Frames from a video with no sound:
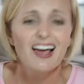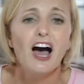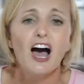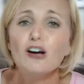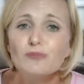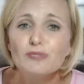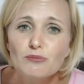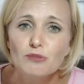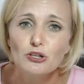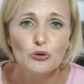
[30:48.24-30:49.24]
I'm
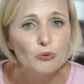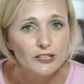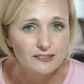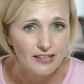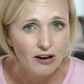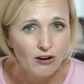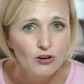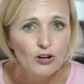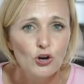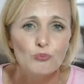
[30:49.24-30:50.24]
someone who works out,
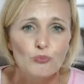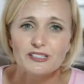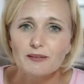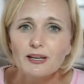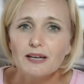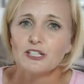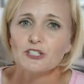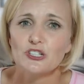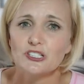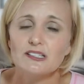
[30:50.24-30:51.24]
but sometimes I
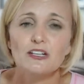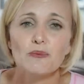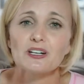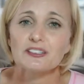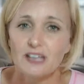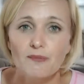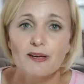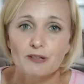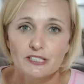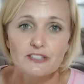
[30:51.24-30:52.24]
just need someone to tell me
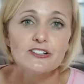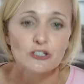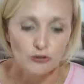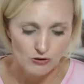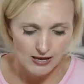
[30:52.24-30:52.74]
what to do.